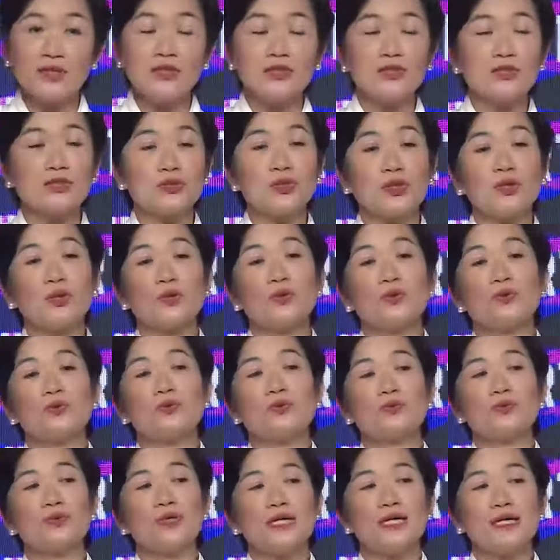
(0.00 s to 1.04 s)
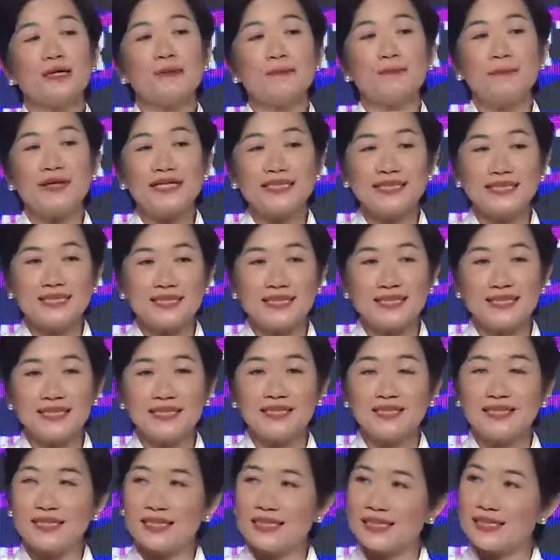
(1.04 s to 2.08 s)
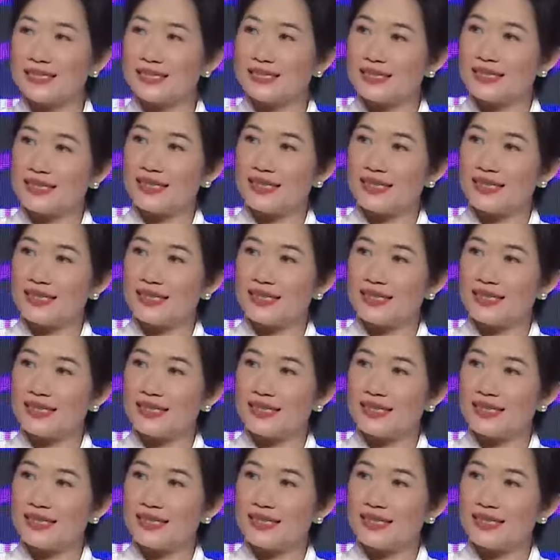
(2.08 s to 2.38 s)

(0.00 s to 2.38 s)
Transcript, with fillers: So um, basically, it,